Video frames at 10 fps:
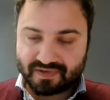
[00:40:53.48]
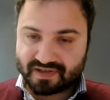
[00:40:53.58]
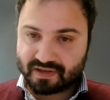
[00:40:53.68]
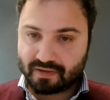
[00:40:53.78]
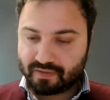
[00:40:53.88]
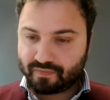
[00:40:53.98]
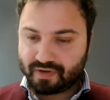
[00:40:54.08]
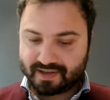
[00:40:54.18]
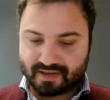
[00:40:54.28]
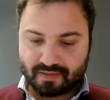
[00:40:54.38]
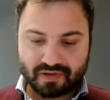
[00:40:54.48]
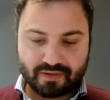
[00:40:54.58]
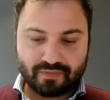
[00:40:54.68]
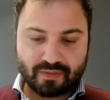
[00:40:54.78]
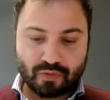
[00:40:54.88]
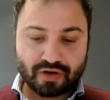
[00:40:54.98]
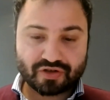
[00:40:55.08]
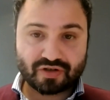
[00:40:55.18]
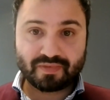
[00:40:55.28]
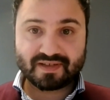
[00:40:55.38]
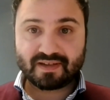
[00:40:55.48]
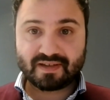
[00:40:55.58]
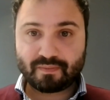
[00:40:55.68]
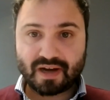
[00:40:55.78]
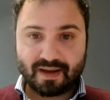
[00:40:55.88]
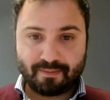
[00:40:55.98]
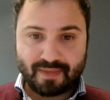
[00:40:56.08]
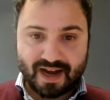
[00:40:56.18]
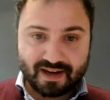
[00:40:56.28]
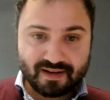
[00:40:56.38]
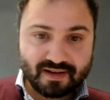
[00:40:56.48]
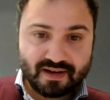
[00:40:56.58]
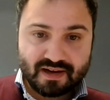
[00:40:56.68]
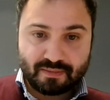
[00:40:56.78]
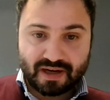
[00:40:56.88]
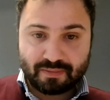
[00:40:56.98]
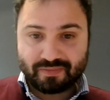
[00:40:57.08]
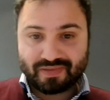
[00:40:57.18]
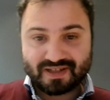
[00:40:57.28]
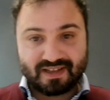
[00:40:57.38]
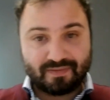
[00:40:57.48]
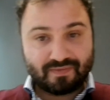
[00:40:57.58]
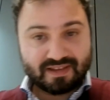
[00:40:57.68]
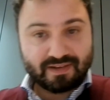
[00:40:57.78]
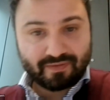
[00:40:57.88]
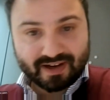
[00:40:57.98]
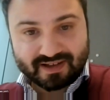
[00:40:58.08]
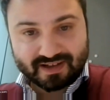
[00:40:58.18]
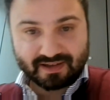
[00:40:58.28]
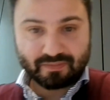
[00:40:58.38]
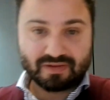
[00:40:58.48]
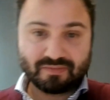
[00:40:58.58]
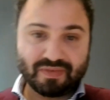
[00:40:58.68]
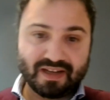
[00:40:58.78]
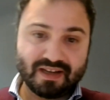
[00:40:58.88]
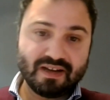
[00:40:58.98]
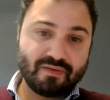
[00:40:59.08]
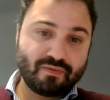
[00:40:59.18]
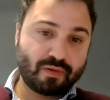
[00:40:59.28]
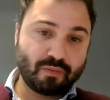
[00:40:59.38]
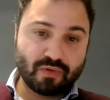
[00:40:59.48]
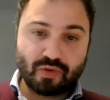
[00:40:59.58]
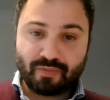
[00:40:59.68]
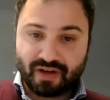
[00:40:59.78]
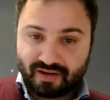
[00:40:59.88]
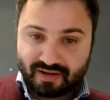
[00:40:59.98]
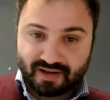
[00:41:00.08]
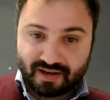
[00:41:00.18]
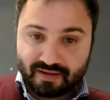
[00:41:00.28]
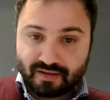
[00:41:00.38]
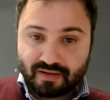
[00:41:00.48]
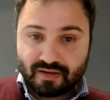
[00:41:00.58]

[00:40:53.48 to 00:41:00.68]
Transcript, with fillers: So for example, if a workshop is given by a man, it might be perceived different than it would be from a woman. Yeah?